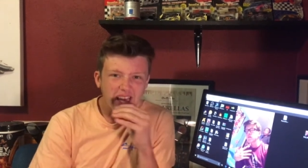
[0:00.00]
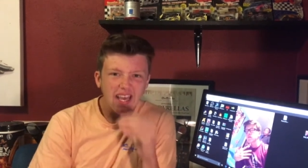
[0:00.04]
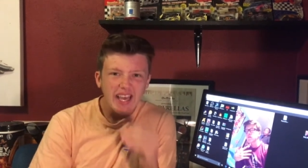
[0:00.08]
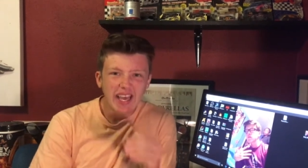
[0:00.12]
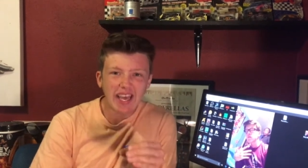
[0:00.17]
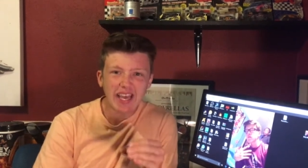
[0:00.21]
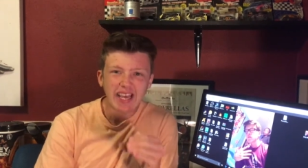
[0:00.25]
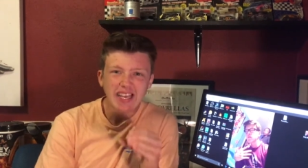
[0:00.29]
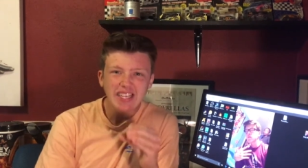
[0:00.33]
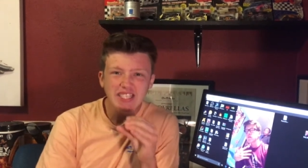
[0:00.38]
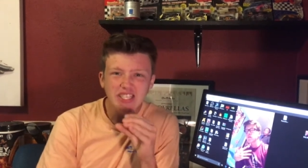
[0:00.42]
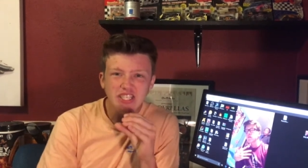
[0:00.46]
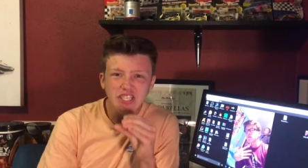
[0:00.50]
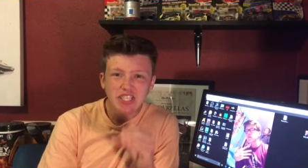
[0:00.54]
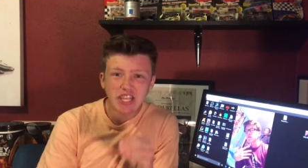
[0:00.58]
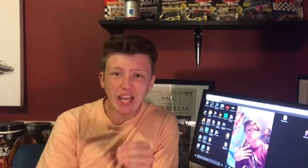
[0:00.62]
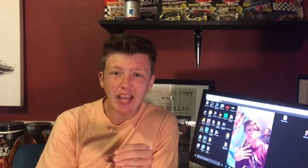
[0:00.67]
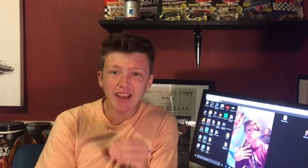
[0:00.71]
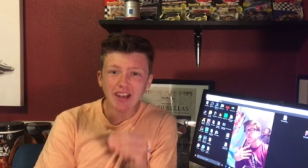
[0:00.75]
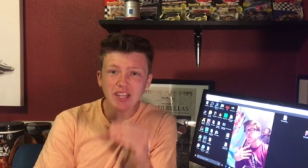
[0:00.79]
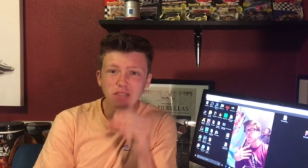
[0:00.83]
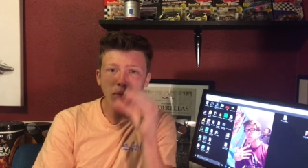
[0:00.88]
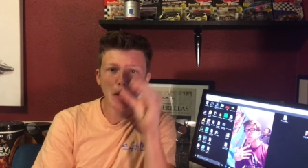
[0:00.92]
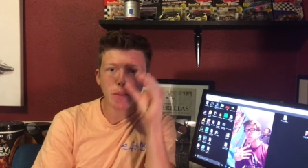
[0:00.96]
He
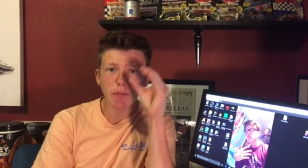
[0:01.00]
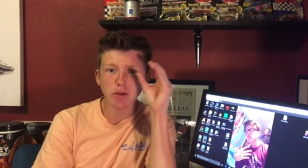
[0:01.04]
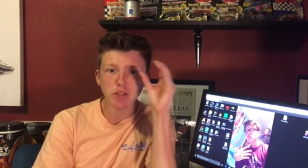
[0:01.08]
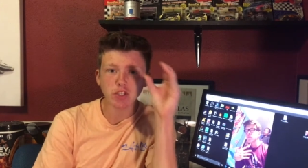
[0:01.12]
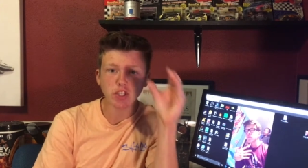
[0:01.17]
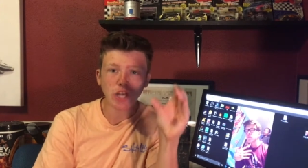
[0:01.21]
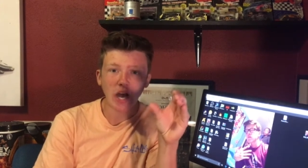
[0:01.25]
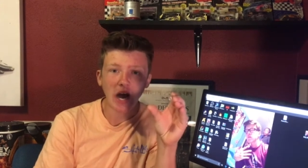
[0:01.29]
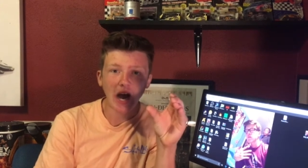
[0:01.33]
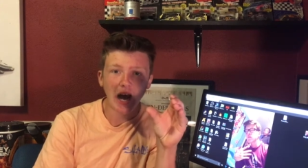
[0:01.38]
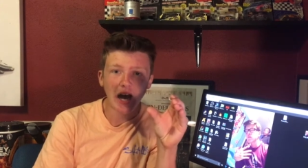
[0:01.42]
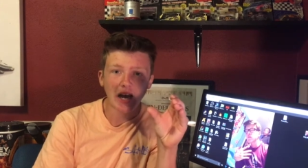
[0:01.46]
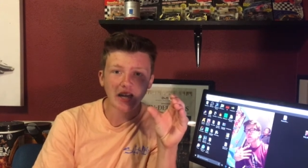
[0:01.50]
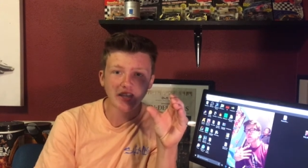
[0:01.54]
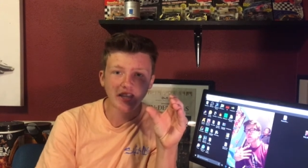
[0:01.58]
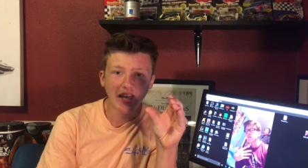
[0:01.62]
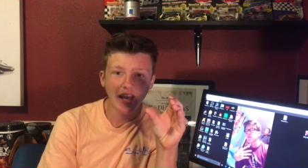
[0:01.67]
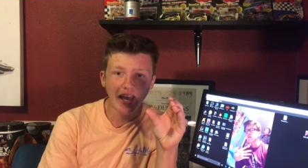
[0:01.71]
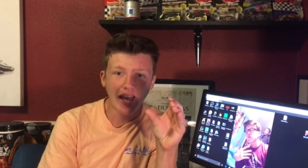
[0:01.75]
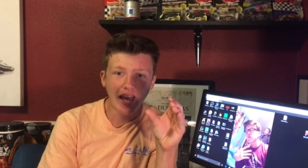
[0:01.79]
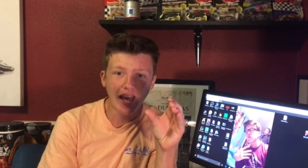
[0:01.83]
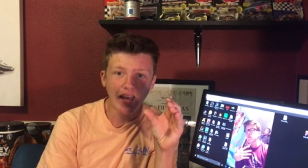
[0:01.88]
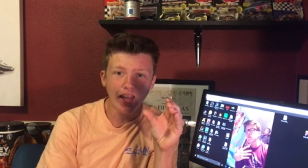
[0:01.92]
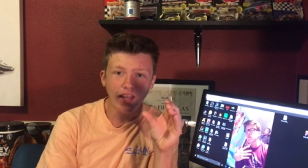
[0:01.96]
steals people's
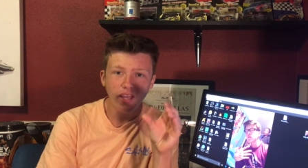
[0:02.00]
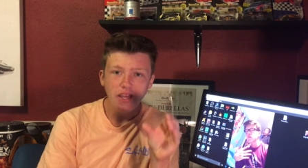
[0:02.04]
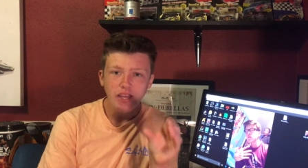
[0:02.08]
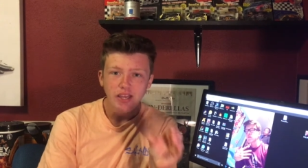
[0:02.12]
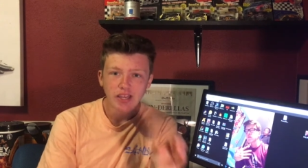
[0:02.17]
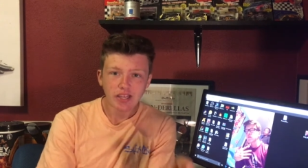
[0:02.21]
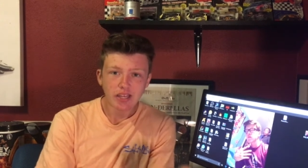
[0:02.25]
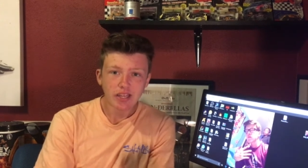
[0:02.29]
content.